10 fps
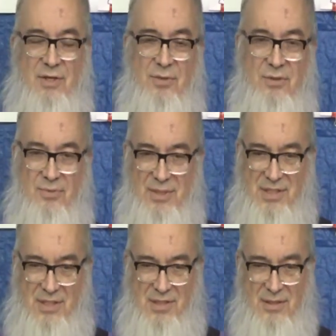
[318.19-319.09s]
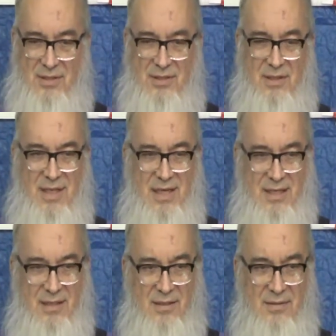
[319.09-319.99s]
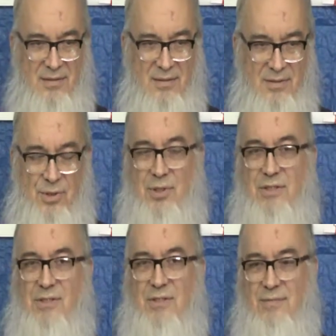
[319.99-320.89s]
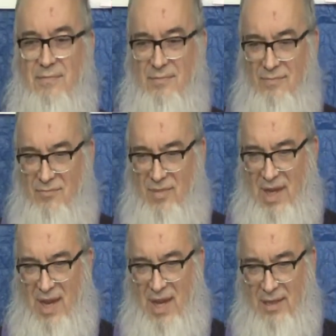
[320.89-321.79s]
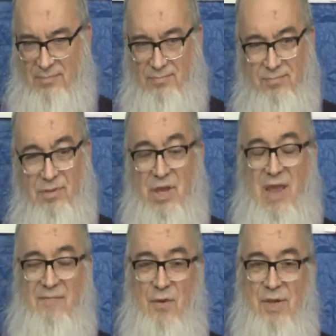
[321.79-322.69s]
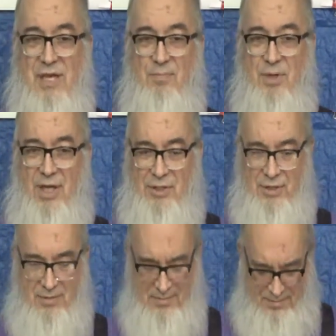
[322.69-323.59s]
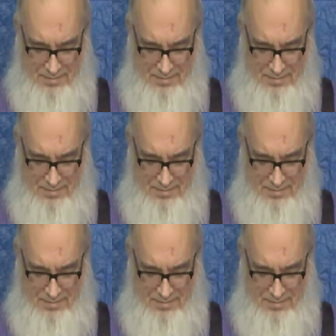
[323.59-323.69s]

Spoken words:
no electrical resistance in circuits. You have